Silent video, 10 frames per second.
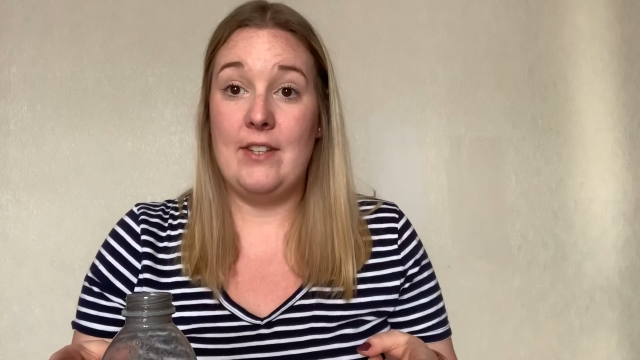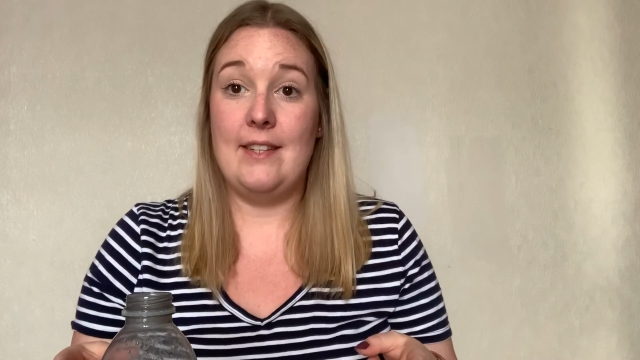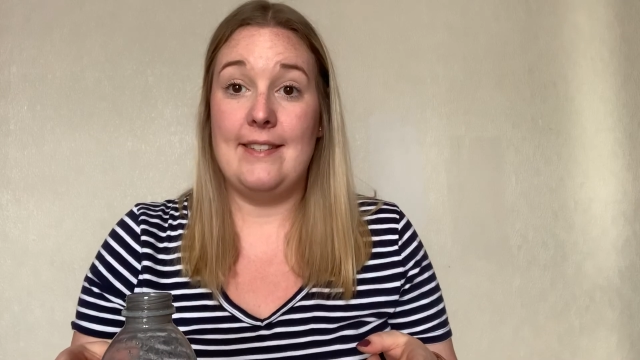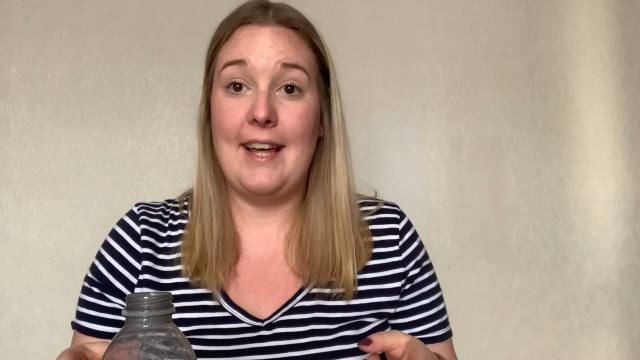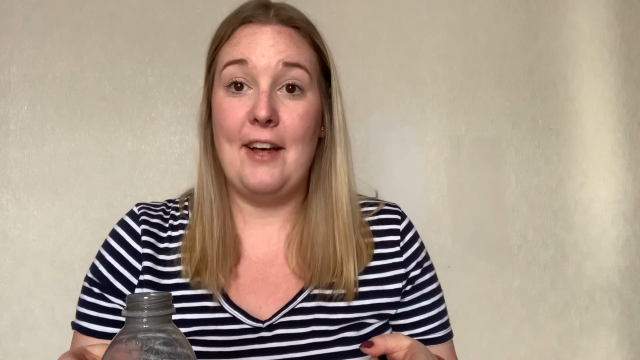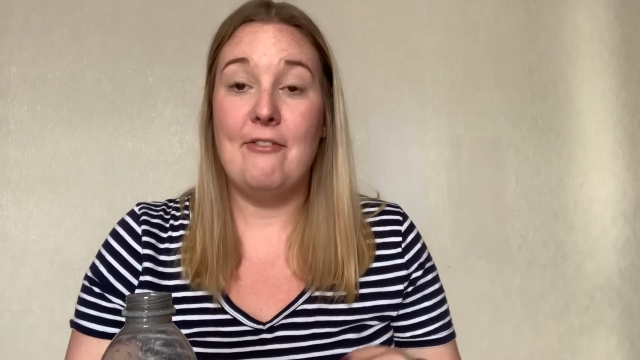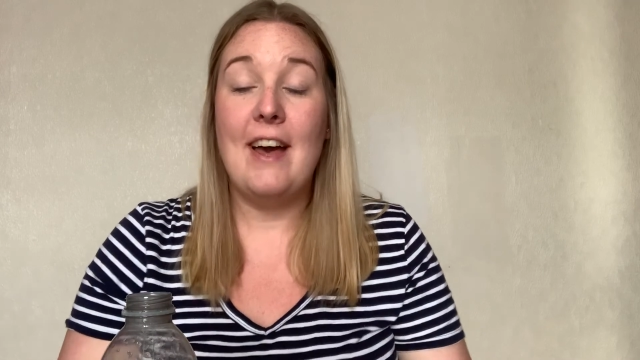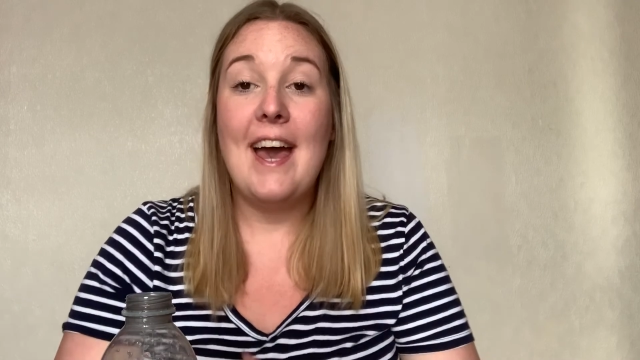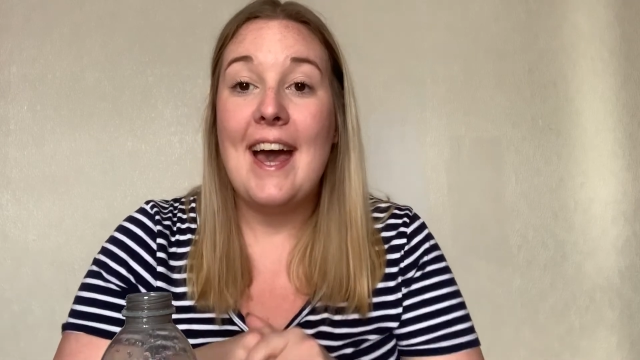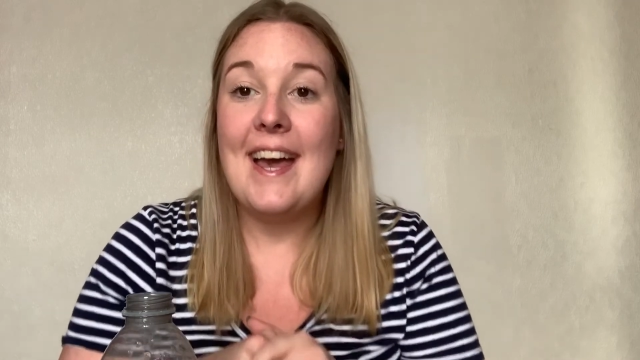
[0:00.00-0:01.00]
yourself,
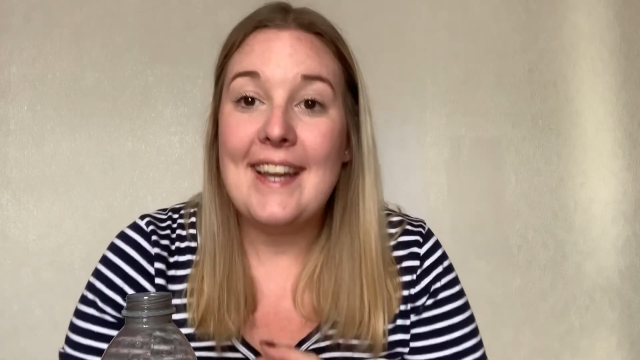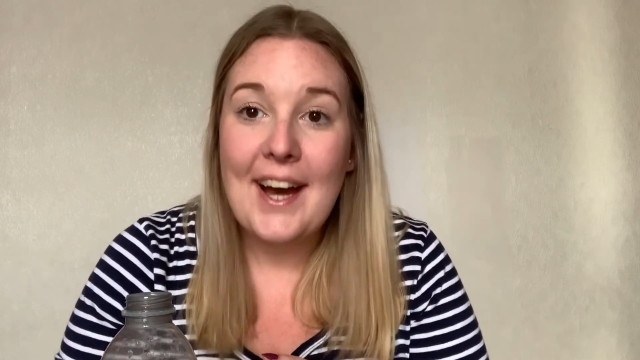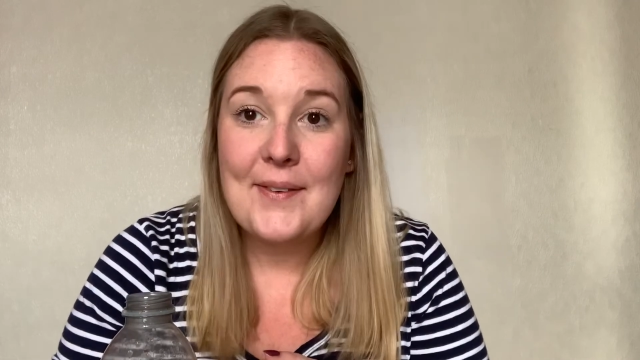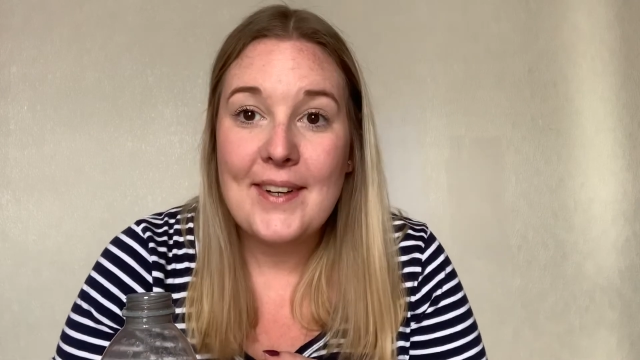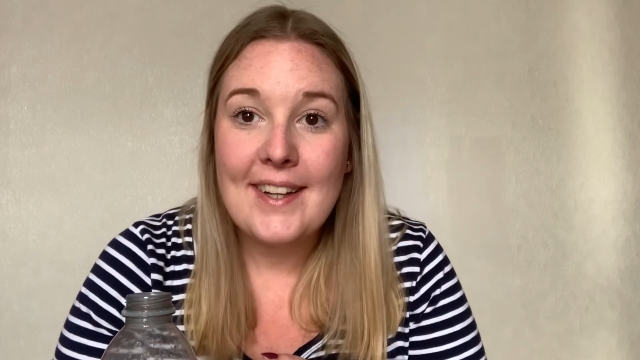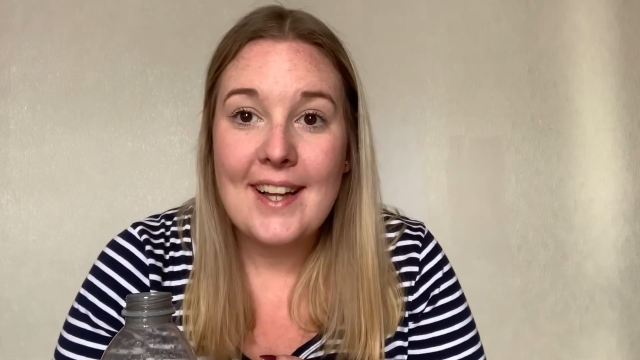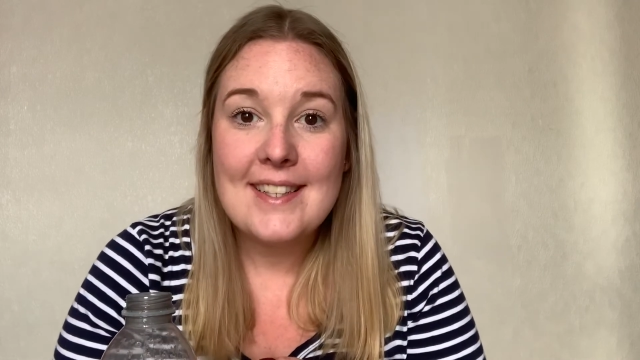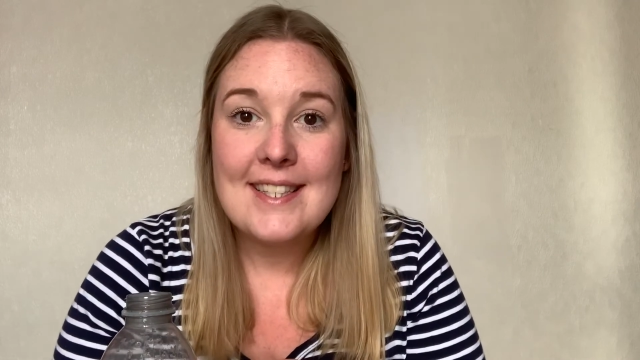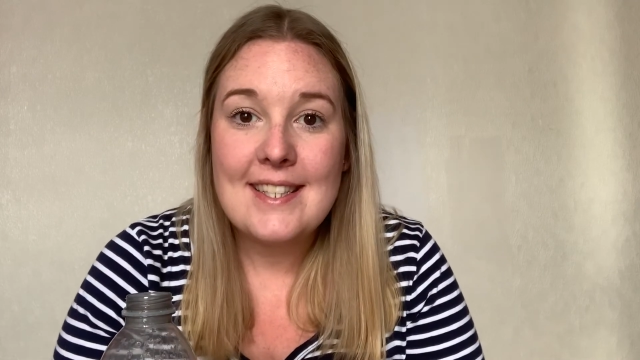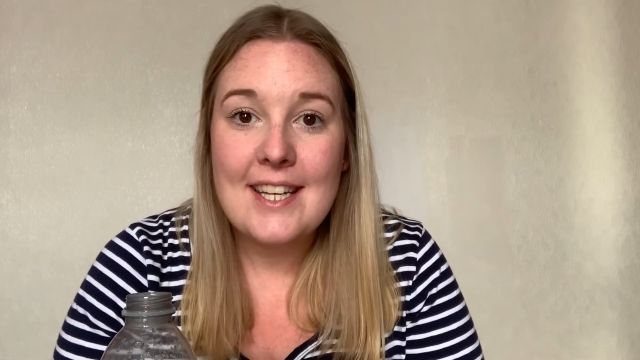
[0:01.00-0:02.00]
and I will
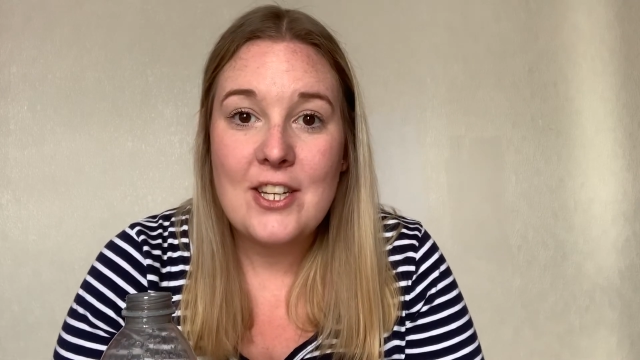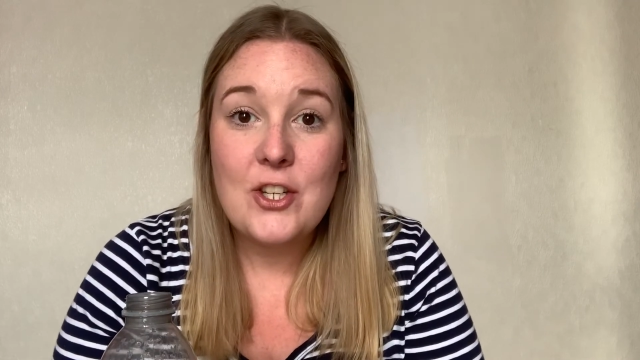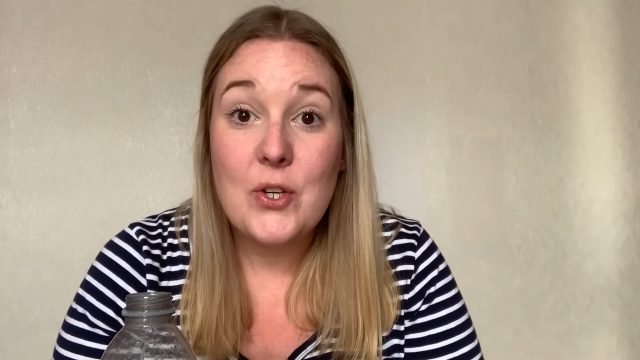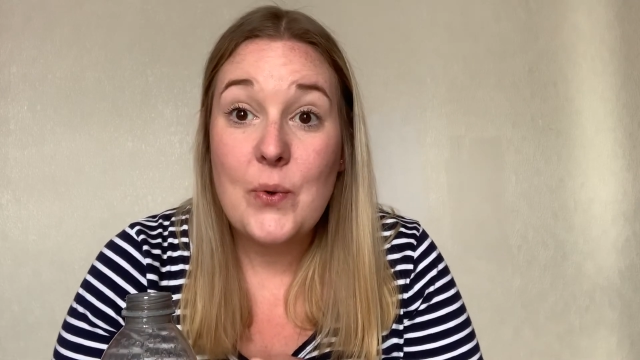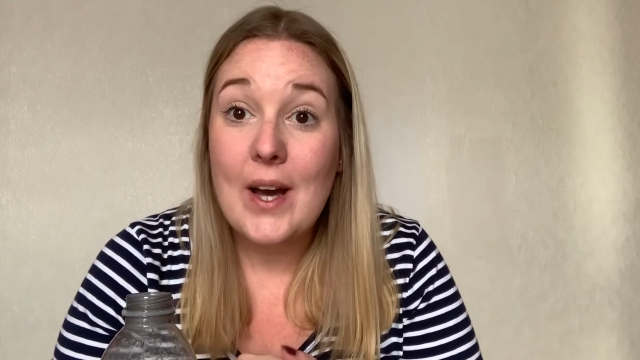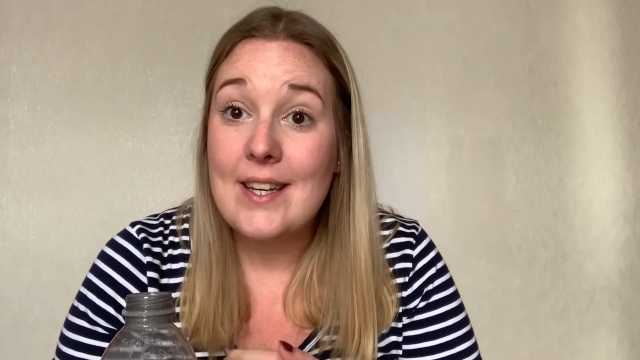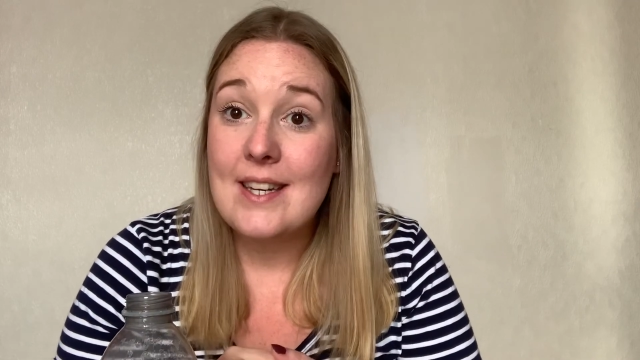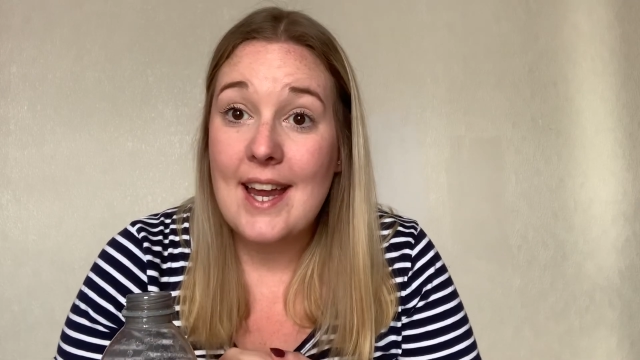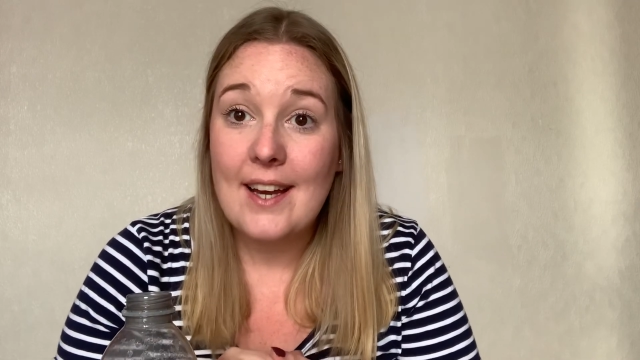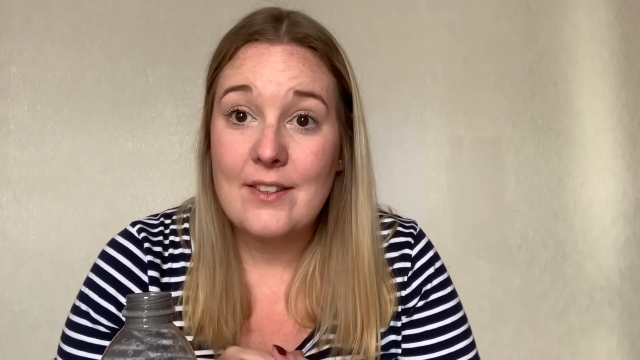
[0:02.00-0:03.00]
see you
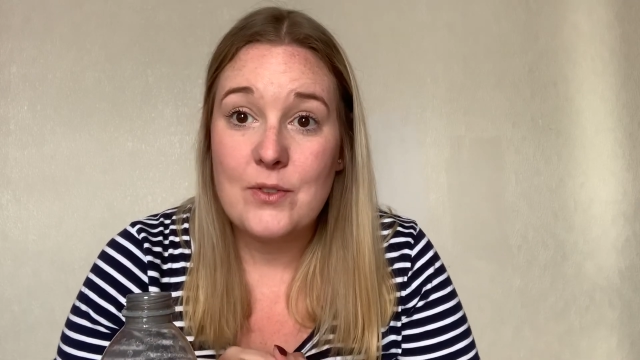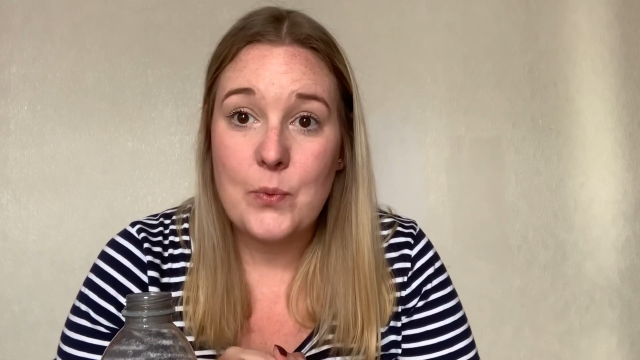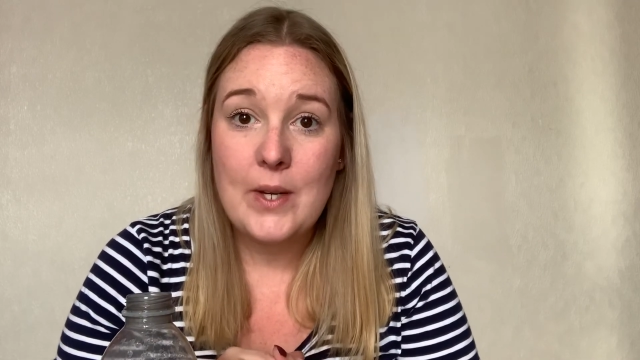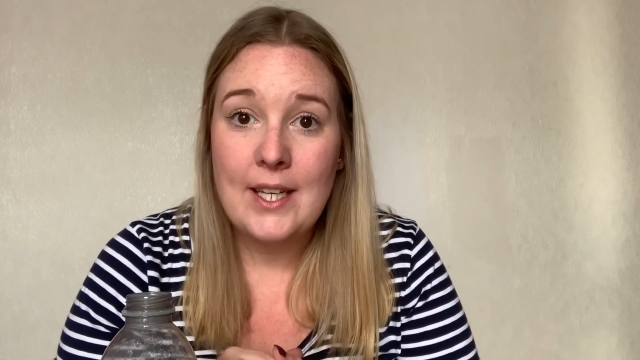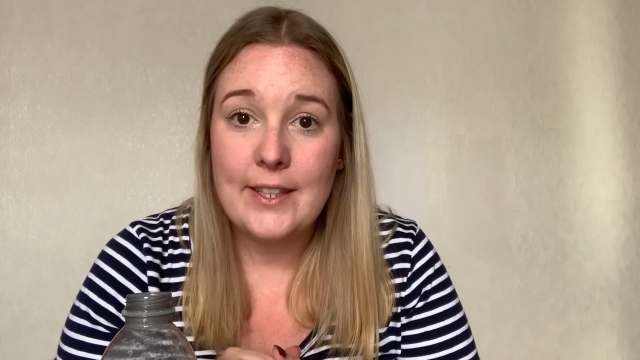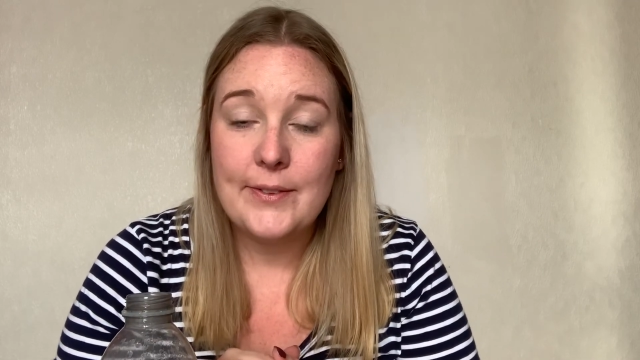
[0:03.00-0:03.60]
next week.